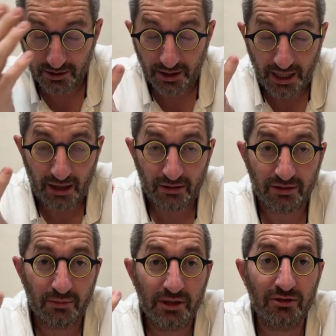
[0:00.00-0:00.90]
how could they
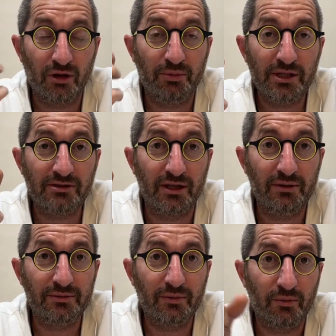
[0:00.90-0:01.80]
be so busy
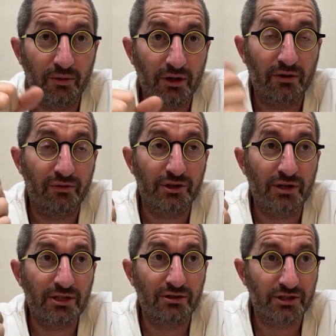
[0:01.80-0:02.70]
looking for
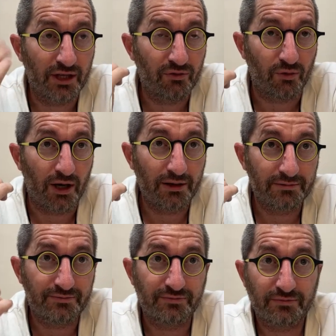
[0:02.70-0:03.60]
treasures if what?
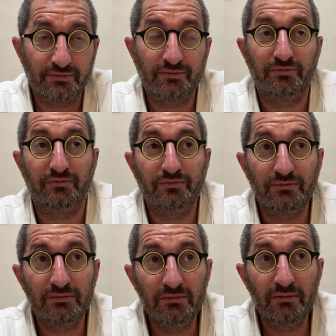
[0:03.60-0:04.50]

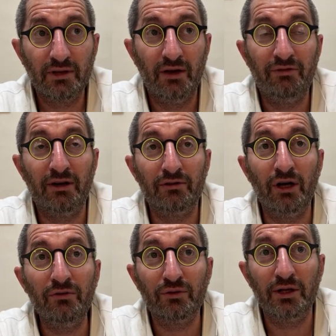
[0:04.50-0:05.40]
If their
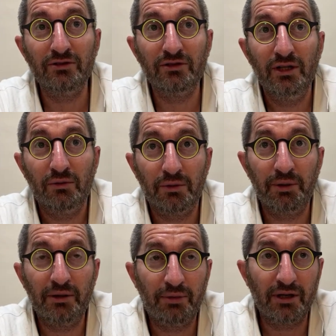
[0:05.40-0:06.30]
loved ones were being
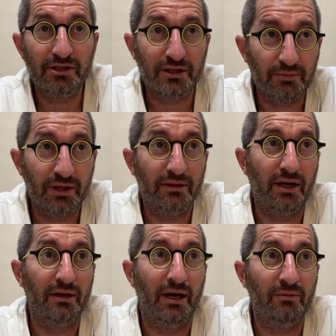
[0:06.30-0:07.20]
punished and
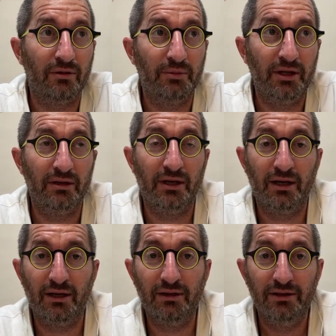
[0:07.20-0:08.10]
were being,
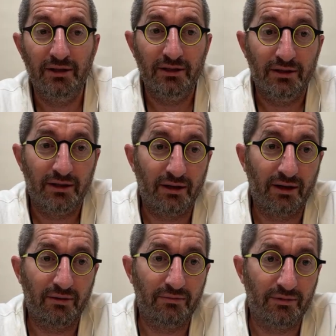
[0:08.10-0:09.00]
there
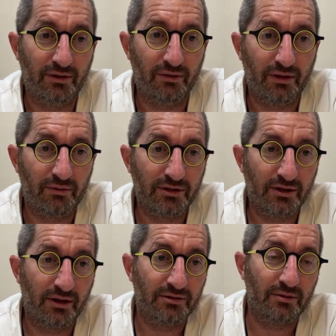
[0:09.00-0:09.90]

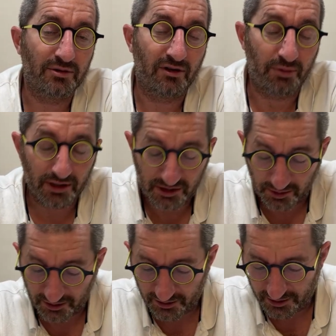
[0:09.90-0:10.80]
was some sort of
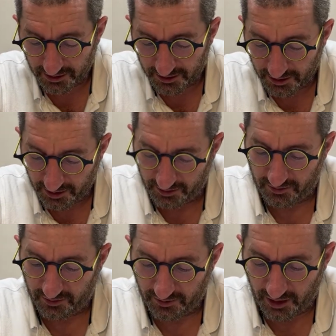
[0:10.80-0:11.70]
punishment.
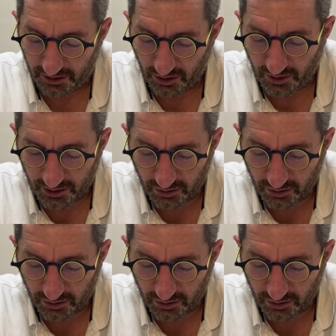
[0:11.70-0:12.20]
Shouldn't